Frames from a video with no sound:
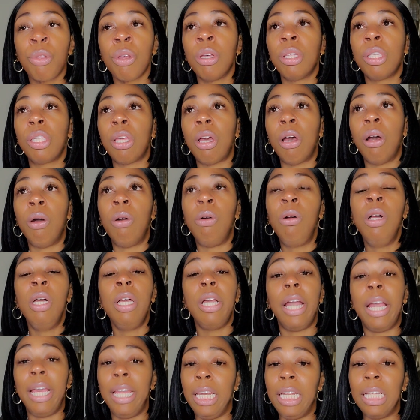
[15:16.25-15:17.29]
So,
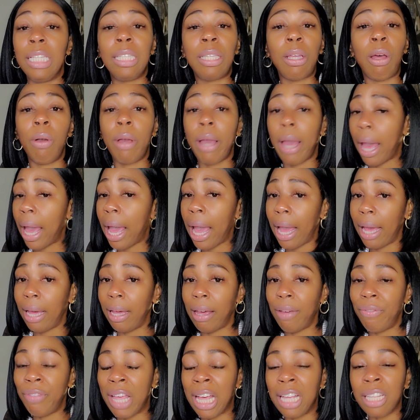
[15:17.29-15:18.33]
and it's okay
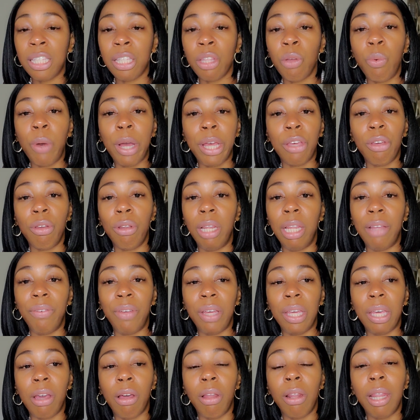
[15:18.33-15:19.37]
if that's the way you're
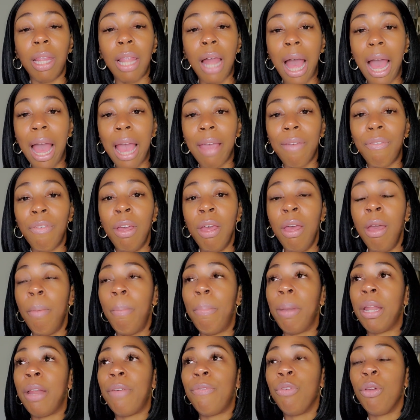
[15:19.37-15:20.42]
living your life.
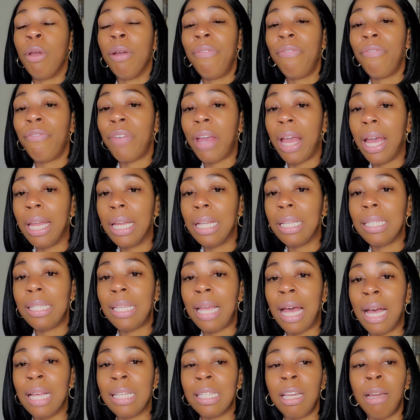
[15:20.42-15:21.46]
But if you're
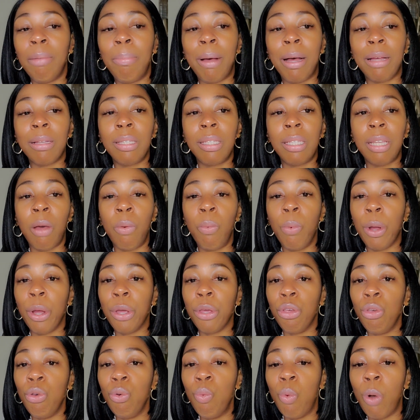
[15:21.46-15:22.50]
fantasizing about somewhere
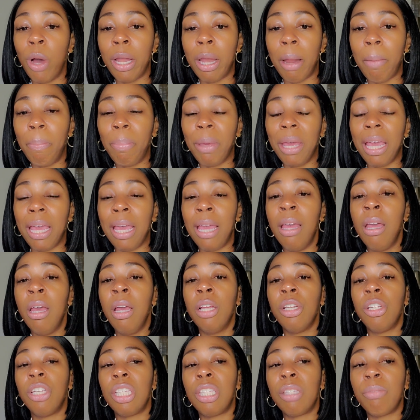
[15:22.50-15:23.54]
you want to be,
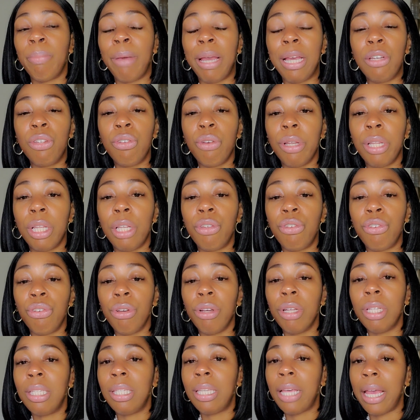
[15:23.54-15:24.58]
just make sure that you're
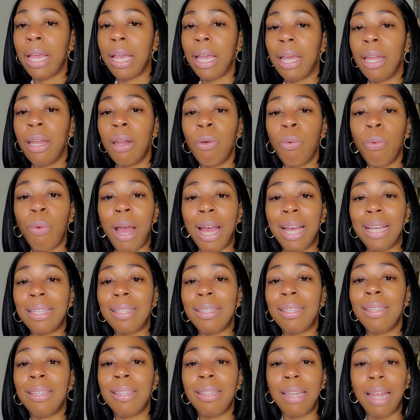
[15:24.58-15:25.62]
taking the right
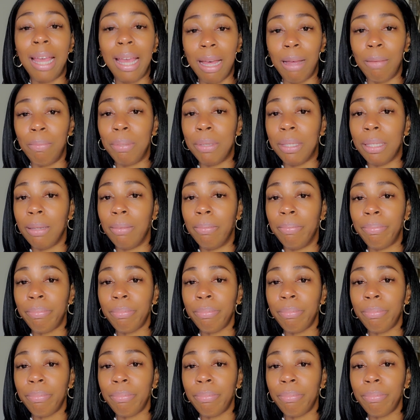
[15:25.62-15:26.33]
steps